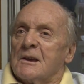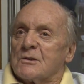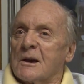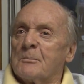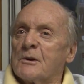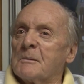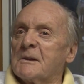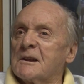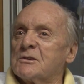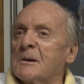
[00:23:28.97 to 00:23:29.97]
So I put them
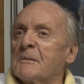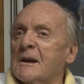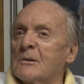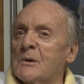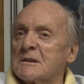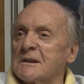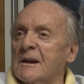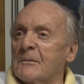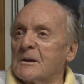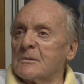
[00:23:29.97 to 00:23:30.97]
in the gym down on Western
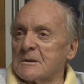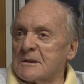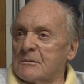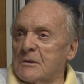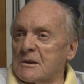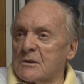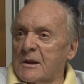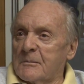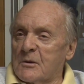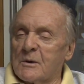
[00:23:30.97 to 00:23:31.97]
Avenue. That was the original
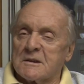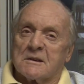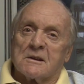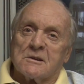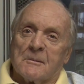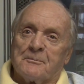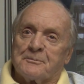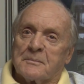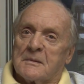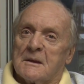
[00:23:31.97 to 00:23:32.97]
name of the West End gym.
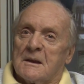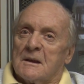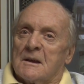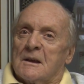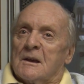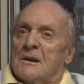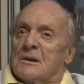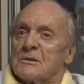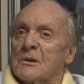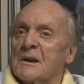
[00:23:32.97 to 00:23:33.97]

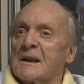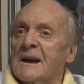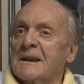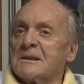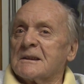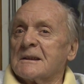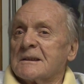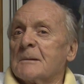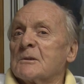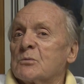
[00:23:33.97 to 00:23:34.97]
So the guy
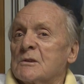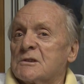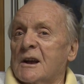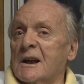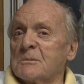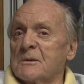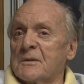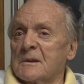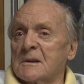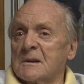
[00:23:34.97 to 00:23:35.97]
says, how much will it charge me
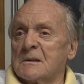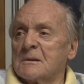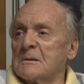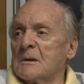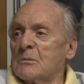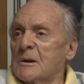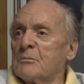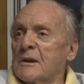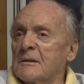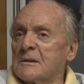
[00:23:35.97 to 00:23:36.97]
for I want
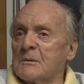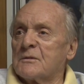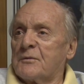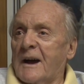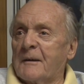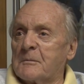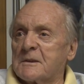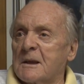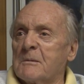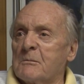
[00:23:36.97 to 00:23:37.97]
to bring, there was 5 of them,
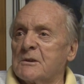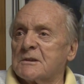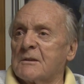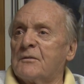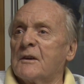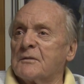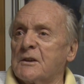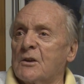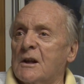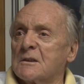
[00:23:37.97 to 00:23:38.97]
because I remember he said
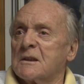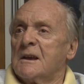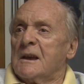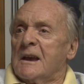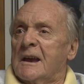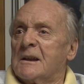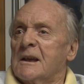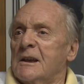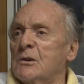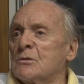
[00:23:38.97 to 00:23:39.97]
$50, and
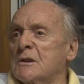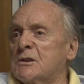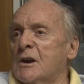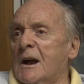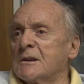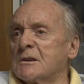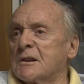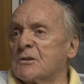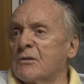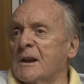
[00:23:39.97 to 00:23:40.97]
he usually charges
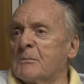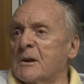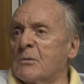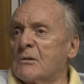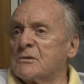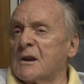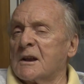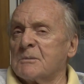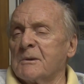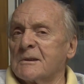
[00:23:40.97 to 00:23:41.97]
the trainer, but he won't
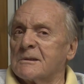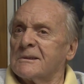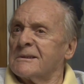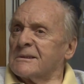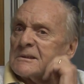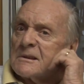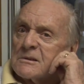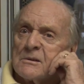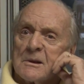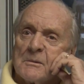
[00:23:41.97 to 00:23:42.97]
charge me. I said, Jesus, this
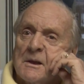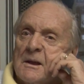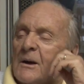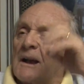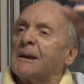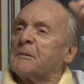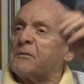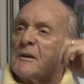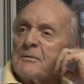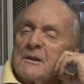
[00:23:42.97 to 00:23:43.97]
is what I give
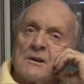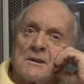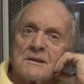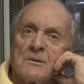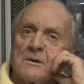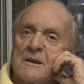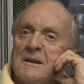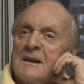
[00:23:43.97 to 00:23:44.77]
them the $50 anyway.